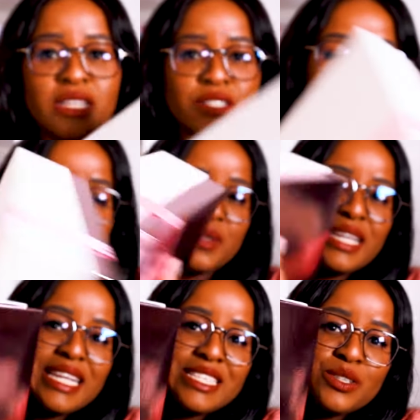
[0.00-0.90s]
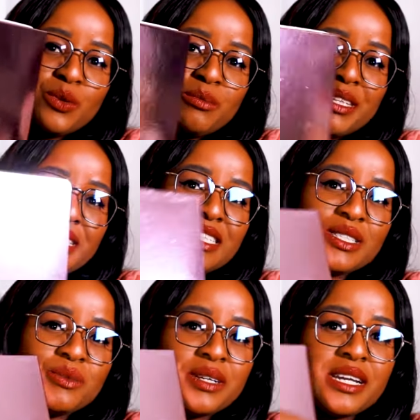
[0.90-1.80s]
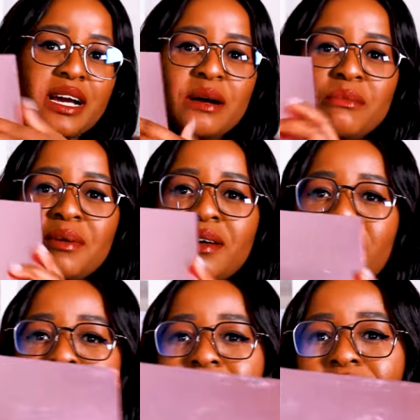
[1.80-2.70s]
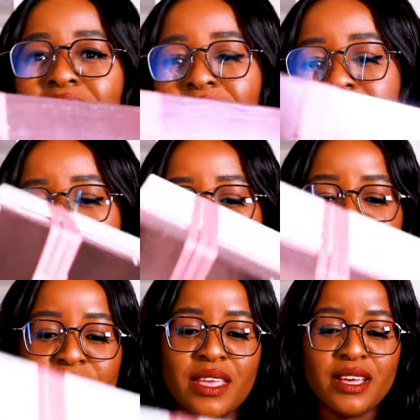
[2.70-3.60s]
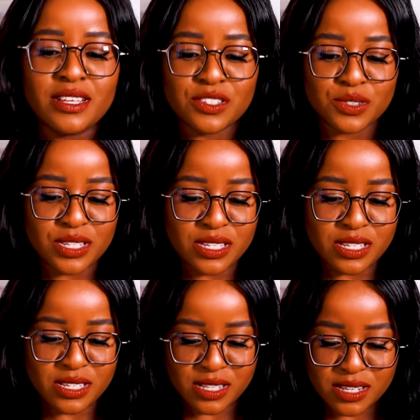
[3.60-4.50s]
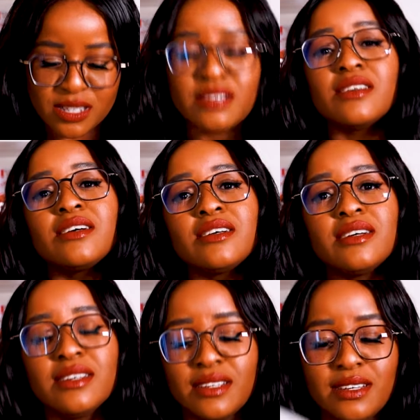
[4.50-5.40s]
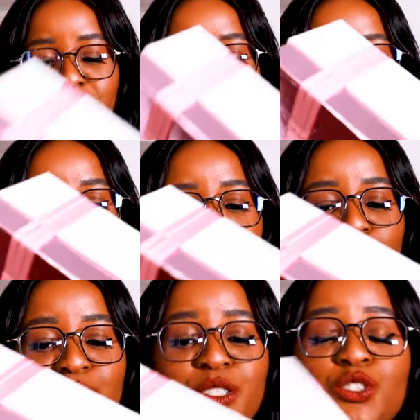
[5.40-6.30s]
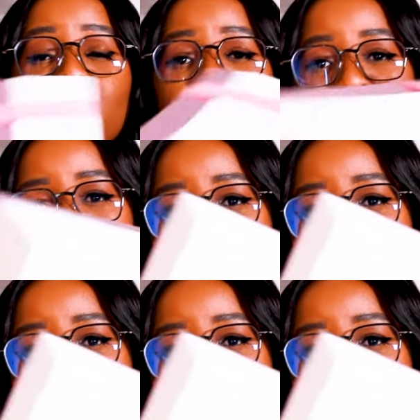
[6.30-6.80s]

So let's open this one up. Look at that. So this is the Ritual